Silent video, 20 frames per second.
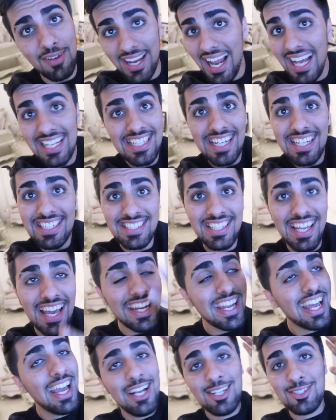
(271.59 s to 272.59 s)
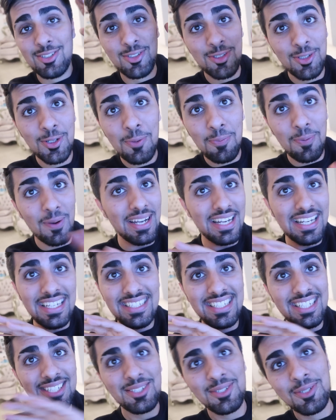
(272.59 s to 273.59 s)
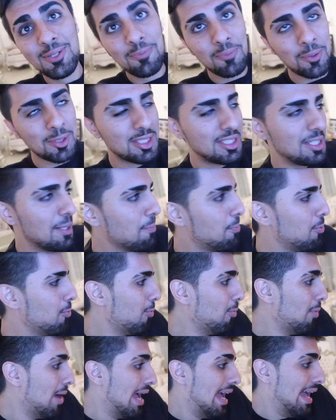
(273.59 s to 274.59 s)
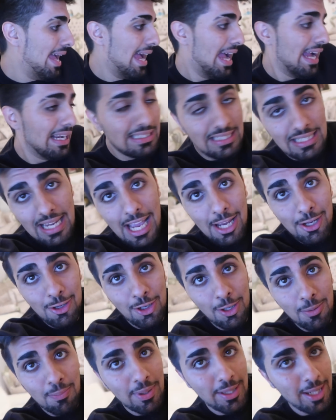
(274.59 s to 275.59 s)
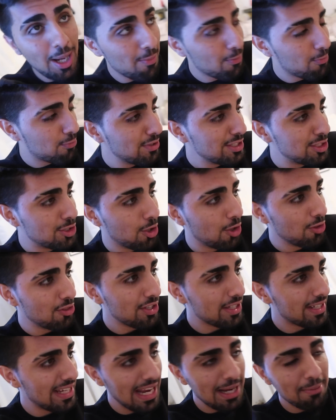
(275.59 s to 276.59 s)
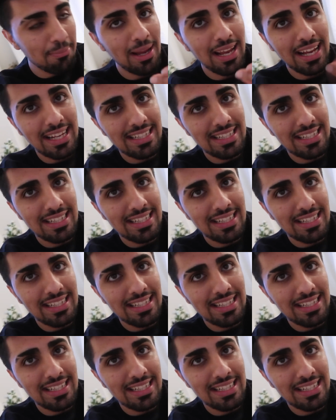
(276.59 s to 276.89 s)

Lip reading: And as I said, super easy, super simple, and yeah, you can become rich on the game